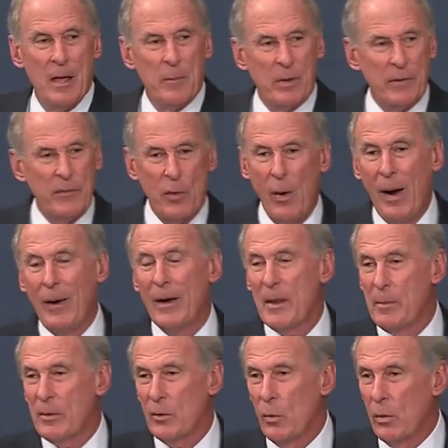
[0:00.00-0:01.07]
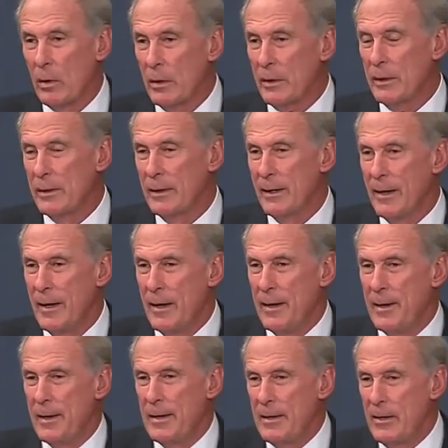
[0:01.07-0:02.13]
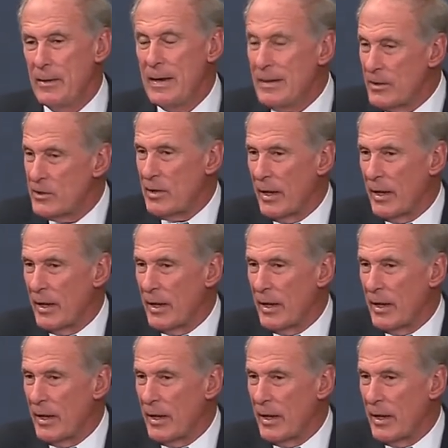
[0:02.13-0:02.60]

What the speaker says: But if you are able to work, you need to